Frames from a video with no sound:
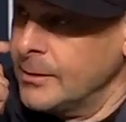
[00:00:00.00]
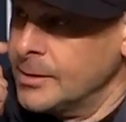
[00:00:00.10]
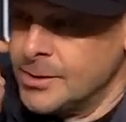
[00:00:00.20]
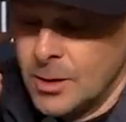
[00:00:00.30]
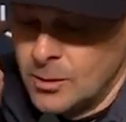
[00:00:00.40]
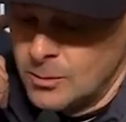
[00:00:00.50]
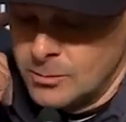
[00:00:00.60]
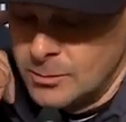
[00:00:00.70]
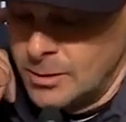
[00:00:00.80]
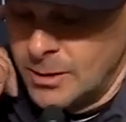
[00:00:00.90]
There's no
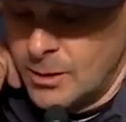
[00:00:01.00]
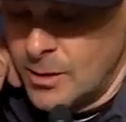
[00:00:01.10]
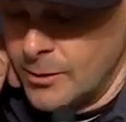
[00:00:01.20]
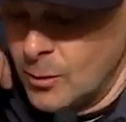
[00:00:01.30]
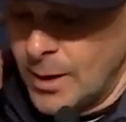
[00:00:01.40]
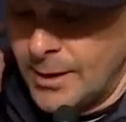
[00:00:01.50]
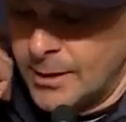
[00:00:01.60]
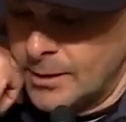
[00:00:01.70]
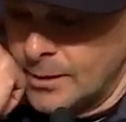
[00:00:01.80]
other way to